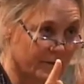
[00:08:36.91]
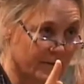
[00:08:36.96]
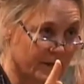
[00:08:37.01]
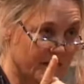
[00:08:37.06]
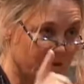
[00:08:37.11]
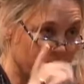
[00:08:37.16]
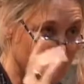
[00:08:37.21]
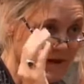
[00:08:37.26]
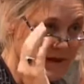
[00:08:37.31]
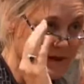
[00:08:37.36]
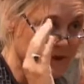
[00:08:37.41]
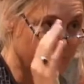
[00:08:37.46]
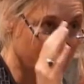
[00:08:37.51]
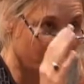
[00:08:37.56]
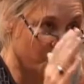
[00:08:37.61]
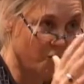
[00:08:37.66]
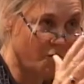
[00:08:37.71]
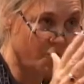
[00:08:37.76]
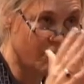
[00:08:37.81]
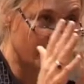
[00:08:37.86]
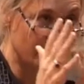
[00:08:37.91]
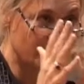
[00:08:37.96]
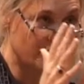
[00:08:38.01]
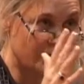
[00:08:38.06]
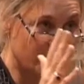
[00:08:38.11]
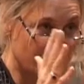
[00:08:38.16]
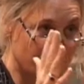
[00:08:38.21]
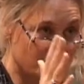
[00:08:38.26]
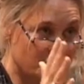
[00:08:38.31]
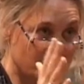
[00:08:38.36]
That's why it's important
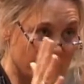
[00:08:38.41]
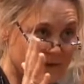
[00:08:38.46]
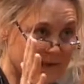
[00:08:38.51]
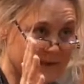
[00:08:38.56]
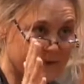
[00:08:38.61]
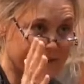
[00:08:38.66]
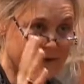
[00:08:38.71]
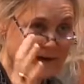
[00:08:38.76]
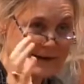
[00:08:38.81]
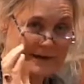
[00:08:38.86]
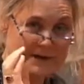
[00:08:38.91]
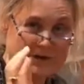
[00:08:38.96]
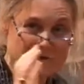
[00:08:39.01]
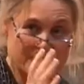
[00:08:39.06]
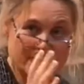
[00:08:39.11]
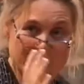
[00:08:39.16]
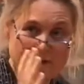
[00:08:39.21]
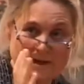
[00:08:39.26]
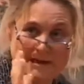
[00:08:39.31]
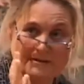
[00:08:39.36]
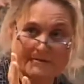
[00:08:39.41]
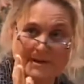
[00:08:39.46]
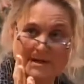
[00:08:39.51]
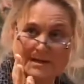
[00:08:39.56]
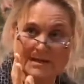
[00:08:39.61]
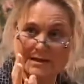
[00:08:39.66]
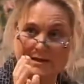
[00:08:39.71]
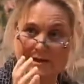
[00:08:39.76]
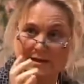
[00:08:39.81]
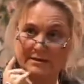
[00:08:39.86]
to understand and to really
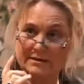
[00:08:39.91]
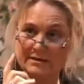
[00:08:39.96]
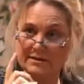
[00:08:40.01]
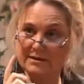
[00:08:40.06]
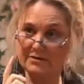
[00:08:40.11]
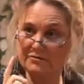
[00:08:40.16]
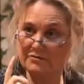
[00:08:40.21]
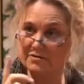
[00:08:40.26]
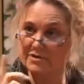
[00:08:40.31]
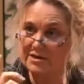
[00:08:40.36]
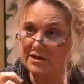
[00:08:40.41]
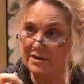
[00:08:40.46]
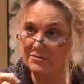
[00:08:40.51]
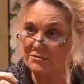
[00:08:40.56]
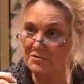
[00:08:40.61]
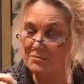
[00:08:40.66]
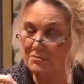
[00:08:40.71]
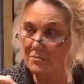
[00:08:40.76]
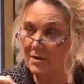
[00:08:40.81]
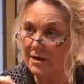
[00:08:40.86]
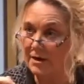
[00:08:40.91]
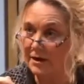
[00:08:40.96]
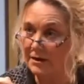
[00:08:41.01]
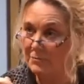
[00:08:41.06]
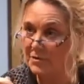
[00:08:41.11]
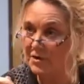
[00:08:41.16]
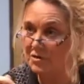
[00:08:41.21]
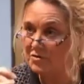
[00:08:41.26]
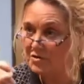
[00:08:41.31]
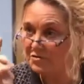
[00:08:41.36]
investigate the different types of
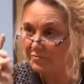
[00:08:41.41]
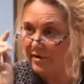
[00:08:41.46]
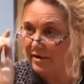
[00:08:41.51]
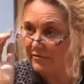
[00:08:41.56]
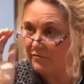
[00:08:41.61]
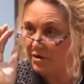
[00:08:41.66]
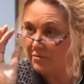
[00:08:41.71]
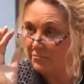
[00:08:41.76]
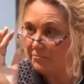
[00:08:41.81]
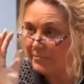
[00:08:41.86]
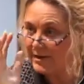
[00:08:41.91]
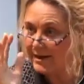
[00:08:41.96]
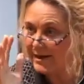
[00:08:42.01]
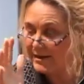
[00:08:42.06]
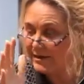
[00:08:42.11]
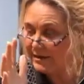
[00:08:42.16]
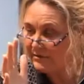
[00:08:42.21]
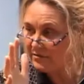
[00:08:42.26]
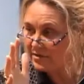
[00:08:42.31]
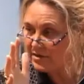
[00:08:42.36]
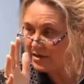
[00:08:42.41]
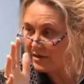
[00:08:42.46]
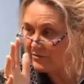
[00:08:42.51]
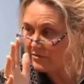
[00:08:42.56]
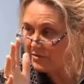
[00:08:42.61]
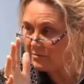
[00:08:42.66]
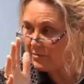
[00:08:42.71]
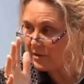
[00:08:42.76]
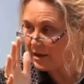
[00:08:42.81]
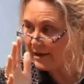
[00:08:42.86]
mind, because we've got many different
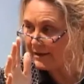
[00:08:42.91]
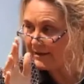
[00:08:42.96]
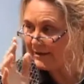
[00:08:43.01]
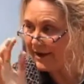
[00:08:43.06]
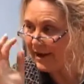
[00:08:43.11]
types of mind.